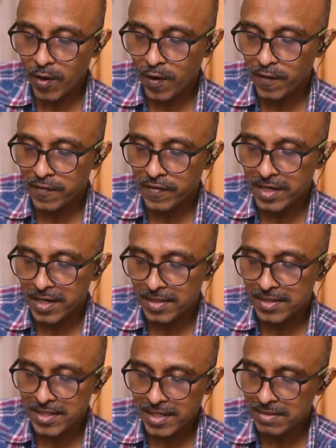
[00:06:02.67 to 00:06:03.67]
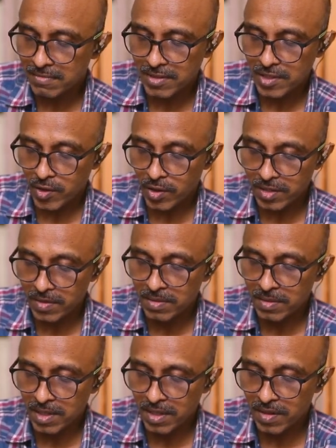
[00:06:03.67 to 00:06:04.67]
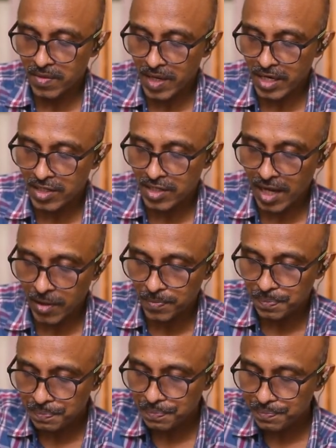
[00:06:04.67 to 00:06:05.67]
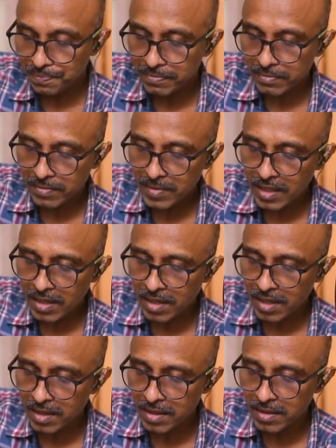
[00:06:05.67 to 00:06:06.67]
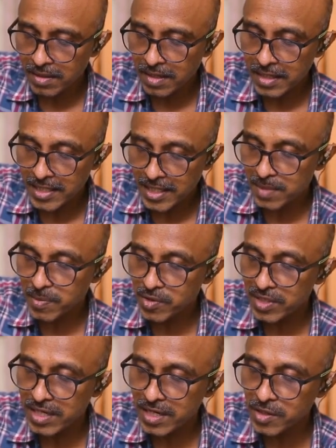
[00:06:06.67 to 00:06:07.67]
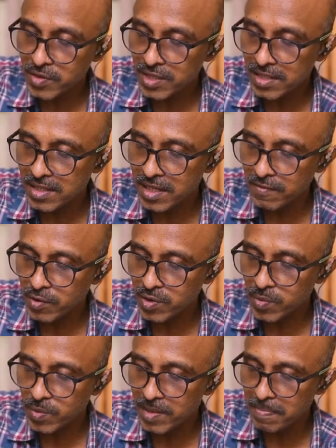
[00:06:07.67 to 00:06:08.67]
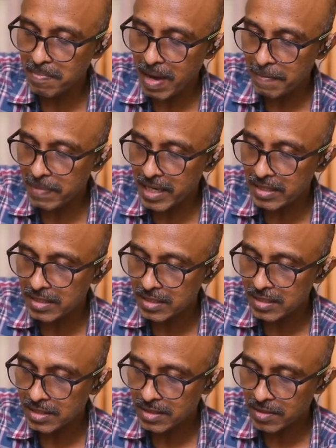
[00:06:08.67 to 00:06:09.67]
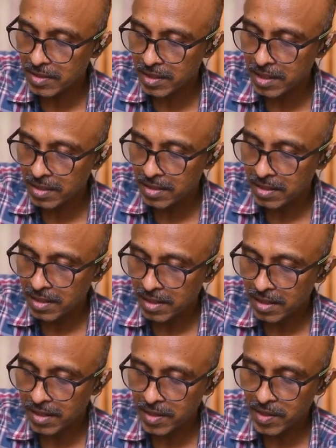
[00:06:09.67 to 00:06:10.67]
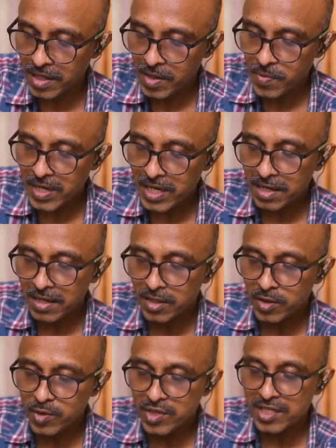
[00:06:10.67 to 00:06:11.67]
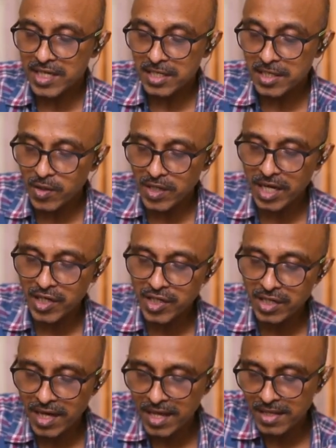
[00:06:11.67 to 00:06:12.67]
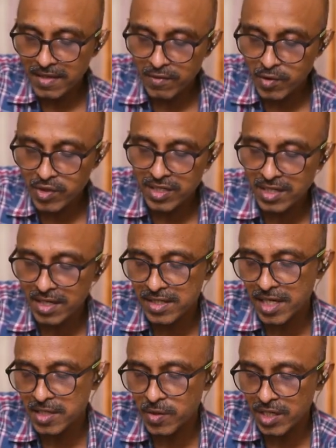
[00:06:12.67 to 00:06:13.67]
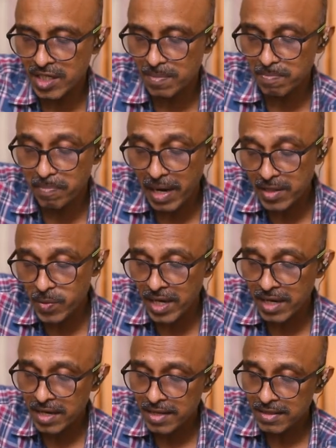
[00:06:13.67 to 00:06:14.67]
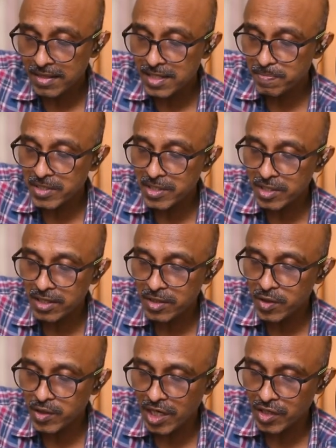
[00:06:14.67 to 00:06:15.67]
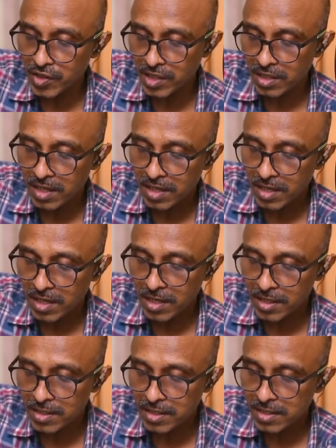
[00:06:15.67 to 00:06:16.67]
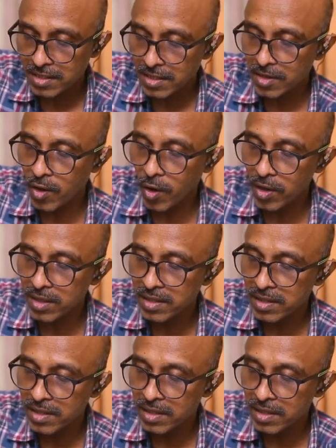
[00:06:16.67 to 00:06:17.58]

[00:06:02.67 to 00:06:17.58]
of another set, which is called the range. Now, in the textbook C, can you see this? They've used the word mappings, okay? We can use set notation, and they've used this set notation. By the way, this particular notation is called